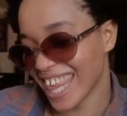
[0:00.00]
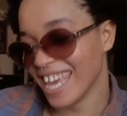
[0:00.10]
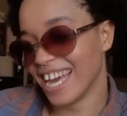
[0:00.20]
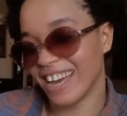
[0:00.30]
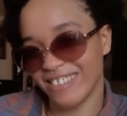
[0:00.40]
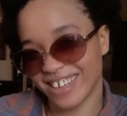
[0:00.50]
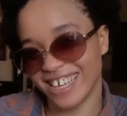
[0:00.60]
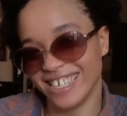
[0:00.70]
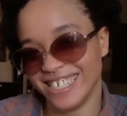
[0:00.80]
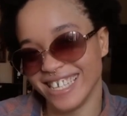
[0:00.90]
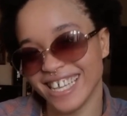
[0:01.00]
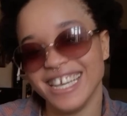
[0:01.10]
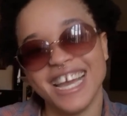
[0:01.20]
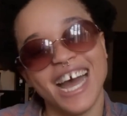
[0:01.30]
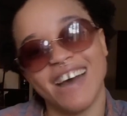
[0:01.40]
I'm not
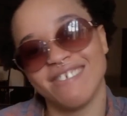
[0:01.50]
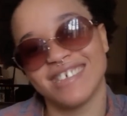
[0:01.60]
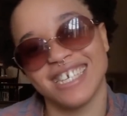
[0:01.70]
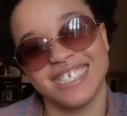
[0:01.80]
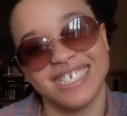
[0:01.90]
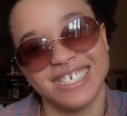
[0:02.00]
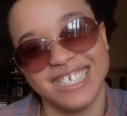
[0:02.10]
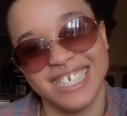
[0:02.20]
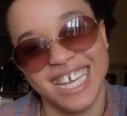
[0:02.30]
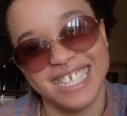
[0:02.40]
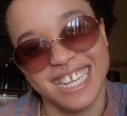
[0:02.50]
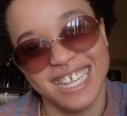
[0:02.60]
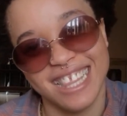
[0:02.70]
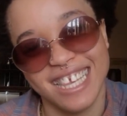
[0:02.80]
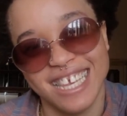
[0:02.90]
going to show you guys
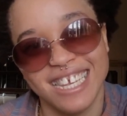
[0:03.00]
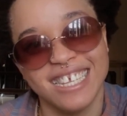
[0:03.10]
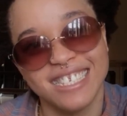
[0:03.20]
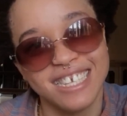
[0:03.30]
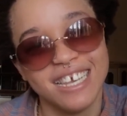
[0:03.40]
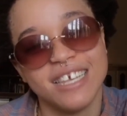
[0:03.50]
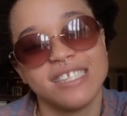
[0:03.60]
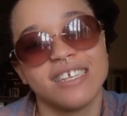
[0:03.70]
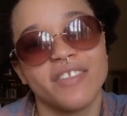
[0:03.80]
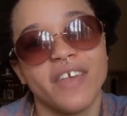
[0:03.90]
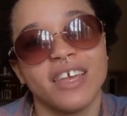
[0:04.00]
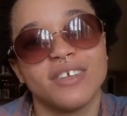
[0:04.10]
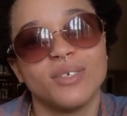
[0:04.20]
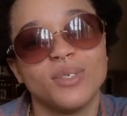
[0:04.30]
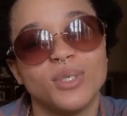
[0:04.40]
anything. So thank
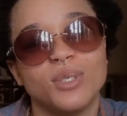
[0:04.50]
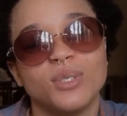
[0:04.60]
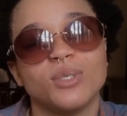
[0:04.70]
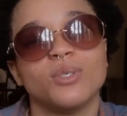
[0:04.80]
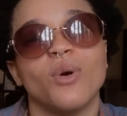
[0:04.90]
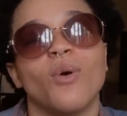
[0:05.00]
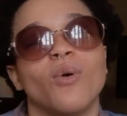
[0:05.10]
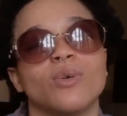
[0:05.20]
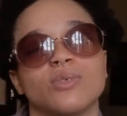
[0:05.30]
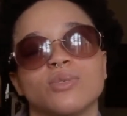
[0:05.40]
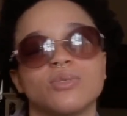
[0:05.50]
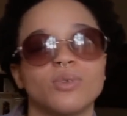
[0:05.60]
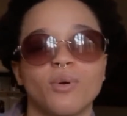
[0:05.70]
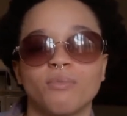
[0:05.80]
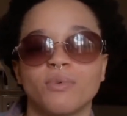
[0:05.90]
you so
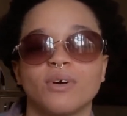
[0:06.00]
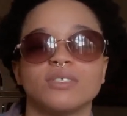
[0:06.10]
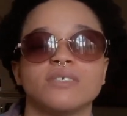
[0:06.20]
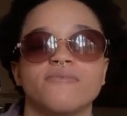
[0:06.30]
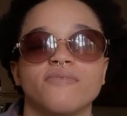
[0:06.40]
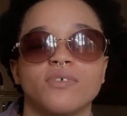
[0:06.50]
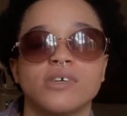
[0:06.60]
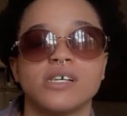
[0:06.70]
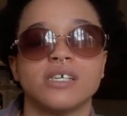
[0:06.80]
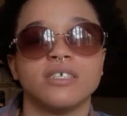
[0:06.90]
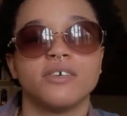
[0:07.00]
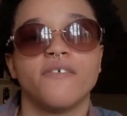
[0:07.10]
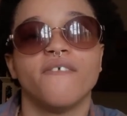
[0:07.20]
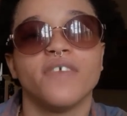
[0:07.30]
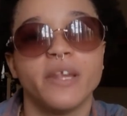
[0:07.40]
much for your
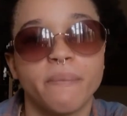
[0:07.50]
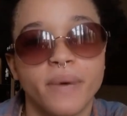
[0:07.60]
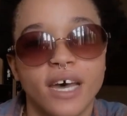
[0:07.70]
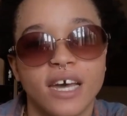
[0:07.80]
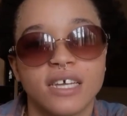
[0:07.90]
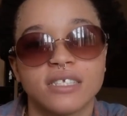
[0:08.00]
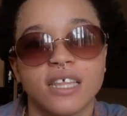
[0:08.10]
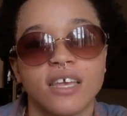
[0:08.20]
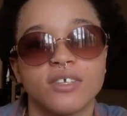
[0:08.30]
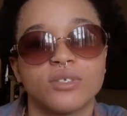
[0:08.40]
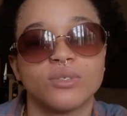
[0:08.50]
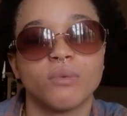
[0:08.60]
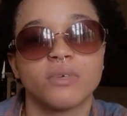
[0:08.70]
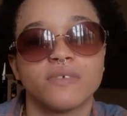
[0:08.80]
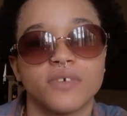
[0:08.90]
feedback. Thank you so
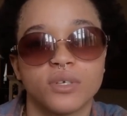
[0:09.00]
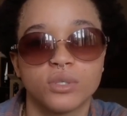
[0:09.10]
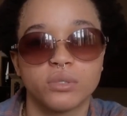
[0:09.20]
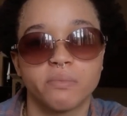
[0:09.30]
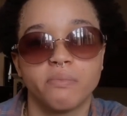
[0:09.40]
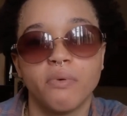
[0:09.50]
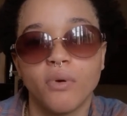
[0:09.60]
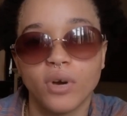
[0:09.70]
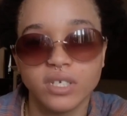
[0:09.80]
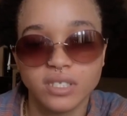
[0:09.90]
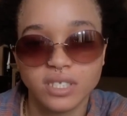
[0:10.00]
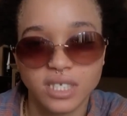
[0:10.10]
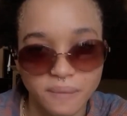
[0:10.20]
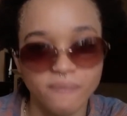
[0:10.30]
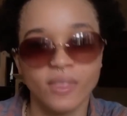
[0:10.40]
much for your support,
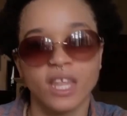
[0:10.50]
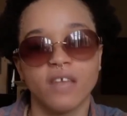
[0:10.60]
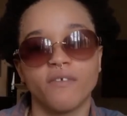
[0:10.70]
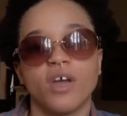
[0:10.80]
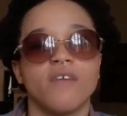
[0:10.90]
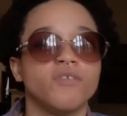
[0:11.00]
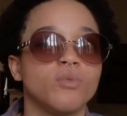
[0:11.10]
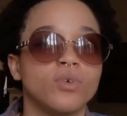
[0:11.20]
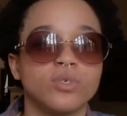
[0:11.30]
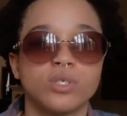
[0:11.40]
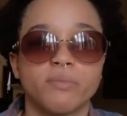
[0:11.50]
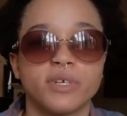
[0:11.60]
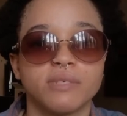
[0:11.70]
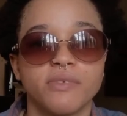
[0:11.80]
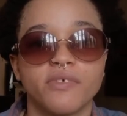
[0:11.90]
for everyone who's
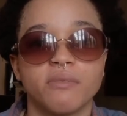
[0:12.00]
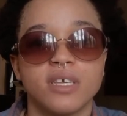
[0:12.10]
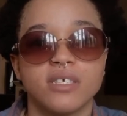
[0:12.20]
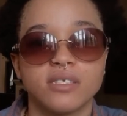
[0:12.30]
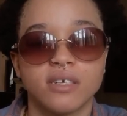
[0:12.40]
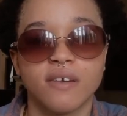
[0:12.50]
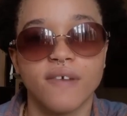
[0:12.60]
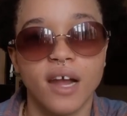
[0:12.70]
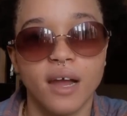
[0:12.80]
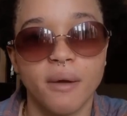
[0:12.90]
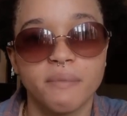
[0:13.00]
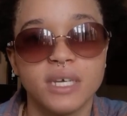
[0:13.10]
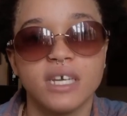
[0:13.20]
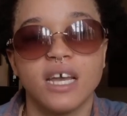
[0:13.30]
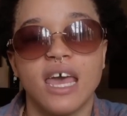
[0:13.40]
supporting me from Instagram
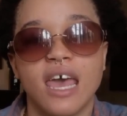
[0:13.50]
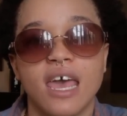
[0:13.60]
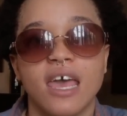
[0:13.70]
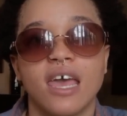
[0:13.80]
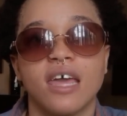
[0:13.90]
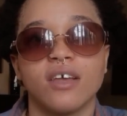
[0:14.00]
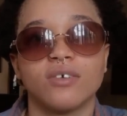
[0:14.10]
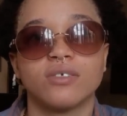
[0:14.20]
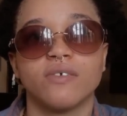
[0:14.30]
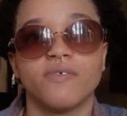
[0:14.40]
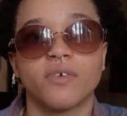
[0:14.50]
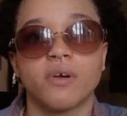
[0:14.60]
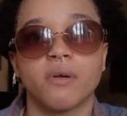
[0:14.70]
and also from